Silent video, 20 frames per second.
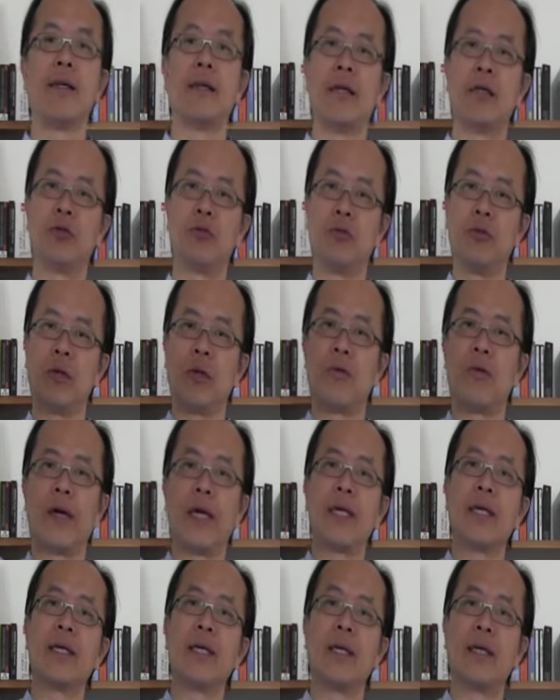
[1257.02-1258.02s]
they do the
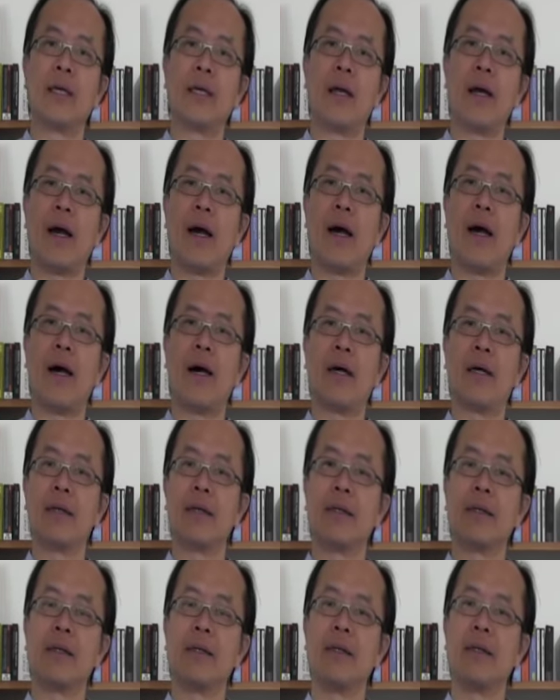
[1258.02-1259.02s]
ranking
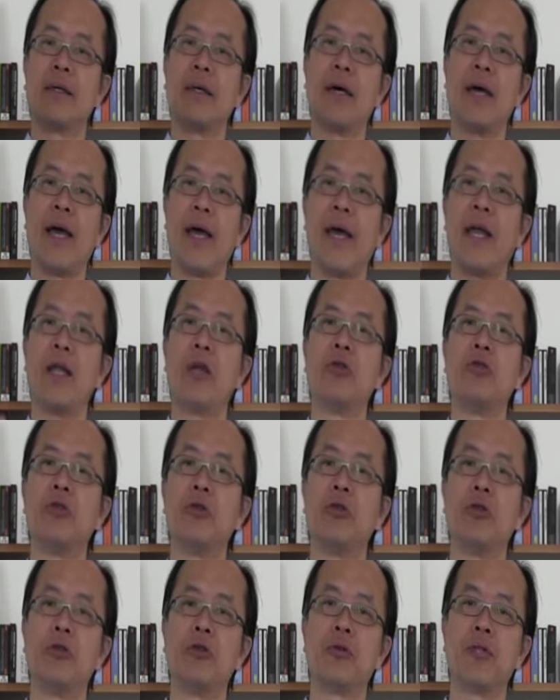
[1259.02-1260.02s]
on the energy
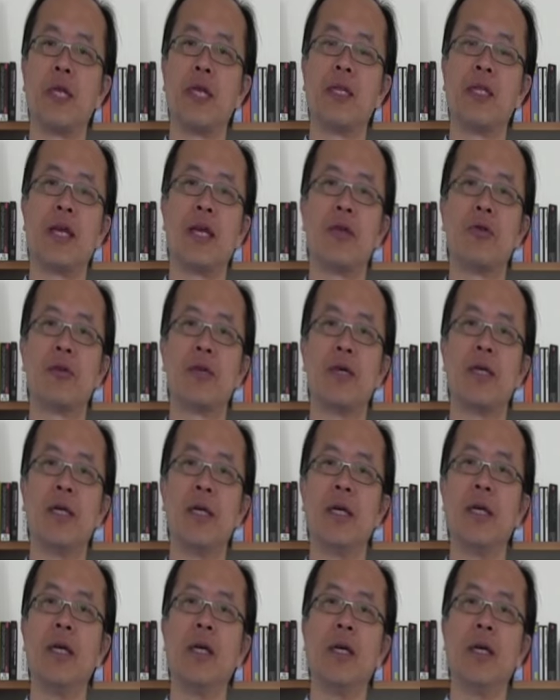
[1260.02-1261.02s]
use
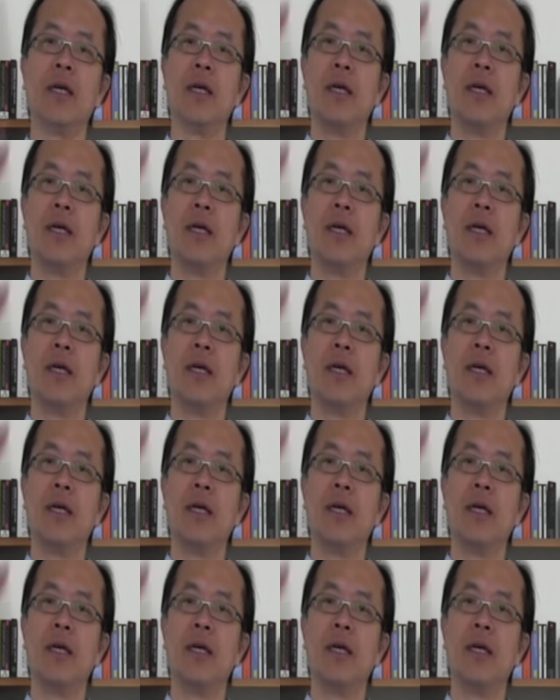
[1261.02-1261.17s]
intensity.